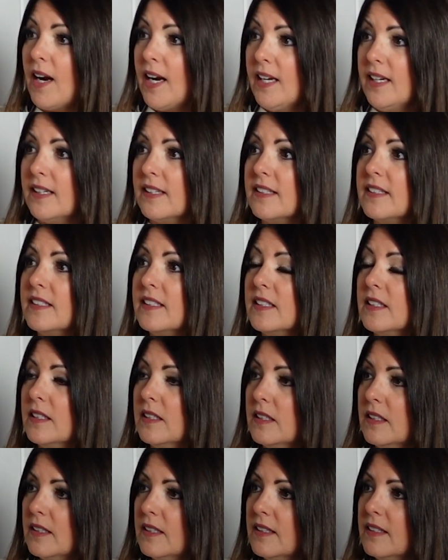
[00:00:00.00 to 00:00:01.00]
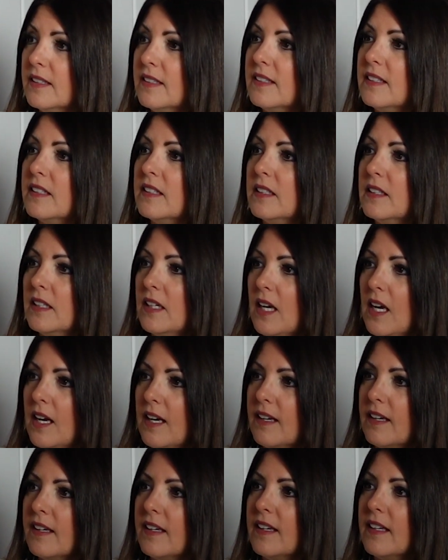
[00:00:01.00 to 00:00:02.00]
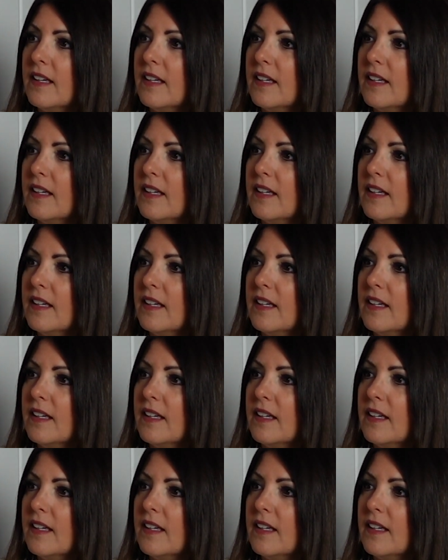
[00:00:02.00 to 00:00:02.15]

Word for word: right. or confusing. Yeah.